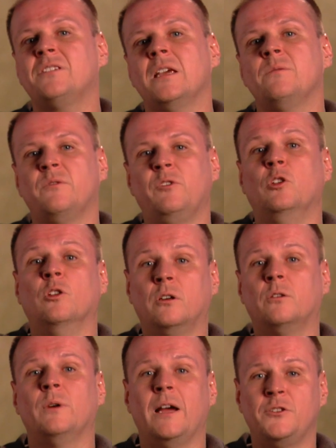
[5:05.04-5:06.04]
of times if you
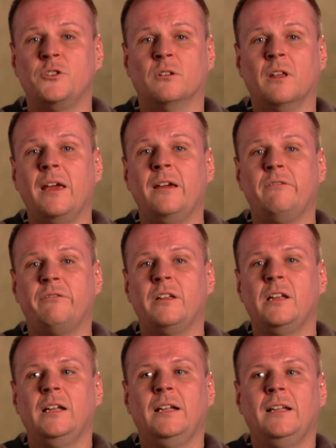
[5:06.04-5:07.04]
look around your life,
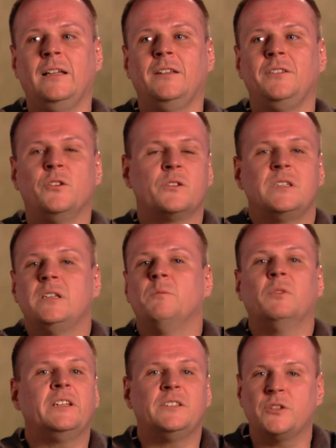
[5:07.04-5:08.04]
you'll see
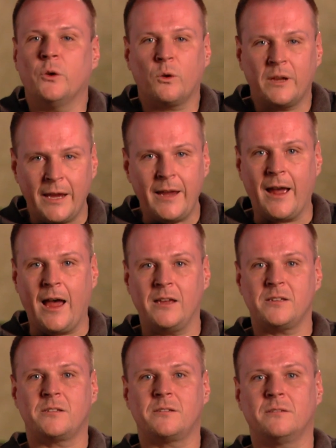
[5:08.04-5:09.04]
complete and total
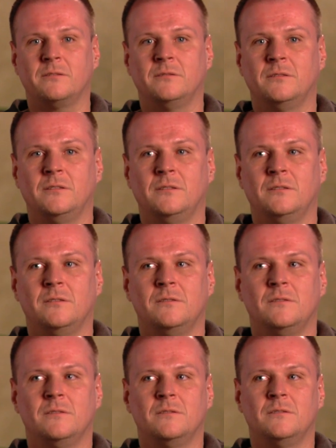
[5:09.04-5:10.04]
chaos.
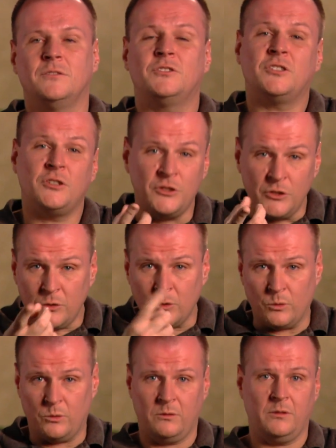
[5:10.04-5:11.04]
To
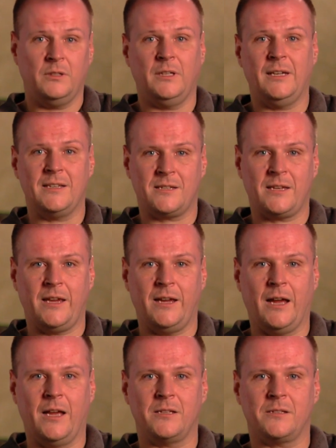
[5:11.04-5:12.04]
you, it's
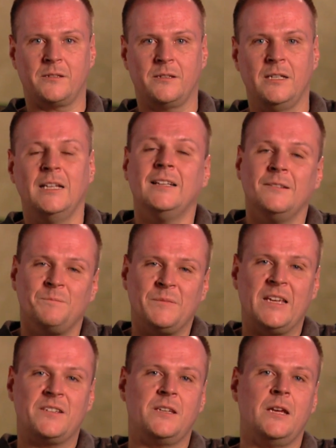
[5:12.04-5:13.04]
chaos.
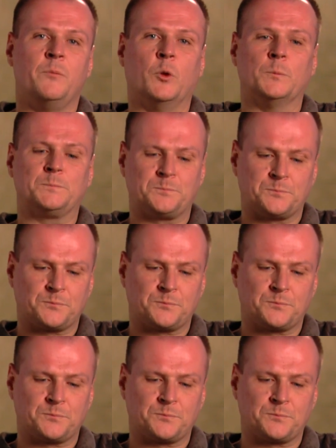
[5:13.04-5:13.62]
Example,